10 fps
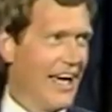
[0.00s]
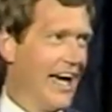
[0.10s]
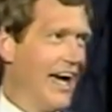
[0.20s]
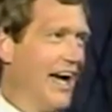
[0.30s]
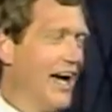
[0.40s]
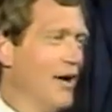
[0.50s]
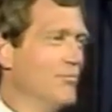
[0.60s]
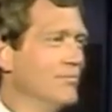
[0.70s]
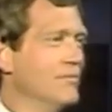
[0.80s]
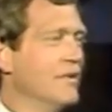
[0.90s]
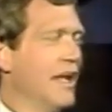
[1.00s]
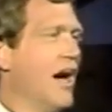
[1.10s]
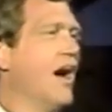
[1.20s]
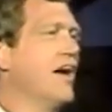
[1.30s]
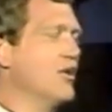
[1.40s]
uh,
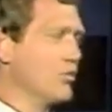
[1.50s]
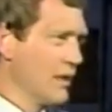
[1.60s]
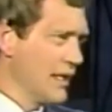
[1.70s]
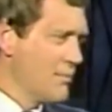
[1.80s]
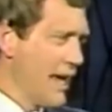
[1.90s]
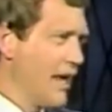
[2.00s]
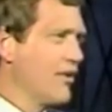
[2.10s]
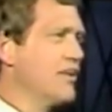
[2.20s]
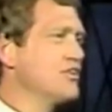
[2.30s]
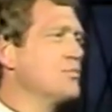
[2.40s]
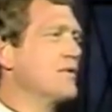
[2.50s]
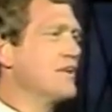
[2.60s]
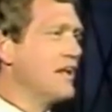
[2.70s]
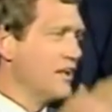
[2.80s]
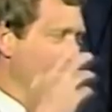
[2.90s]
now, are you really mad or are you just
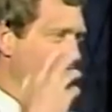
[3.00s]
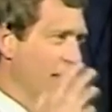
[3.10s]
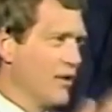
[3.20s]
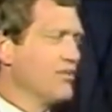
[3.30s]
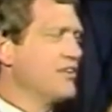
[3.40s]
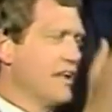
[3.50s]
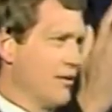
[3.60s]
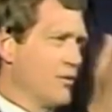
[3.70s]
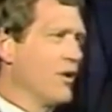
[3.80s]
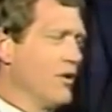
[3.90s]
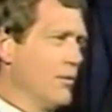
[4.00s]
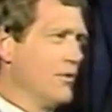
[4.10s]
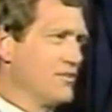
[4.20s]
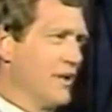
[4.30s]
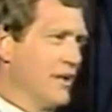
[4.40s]
pretending you're mad? No, sit down. We're all,
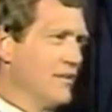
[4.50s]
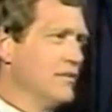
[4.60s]
almost done